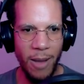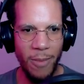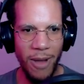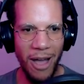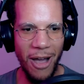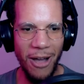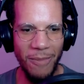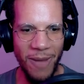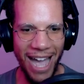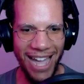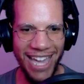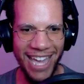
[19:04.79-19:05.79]
Oh
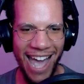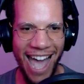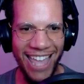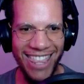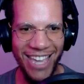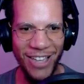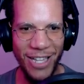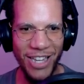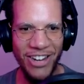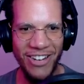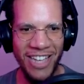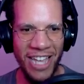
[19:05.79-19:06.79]
my God, there's,
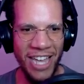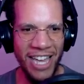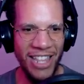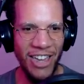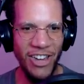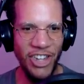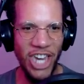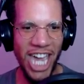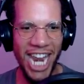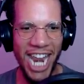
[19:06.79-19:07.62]
there's shit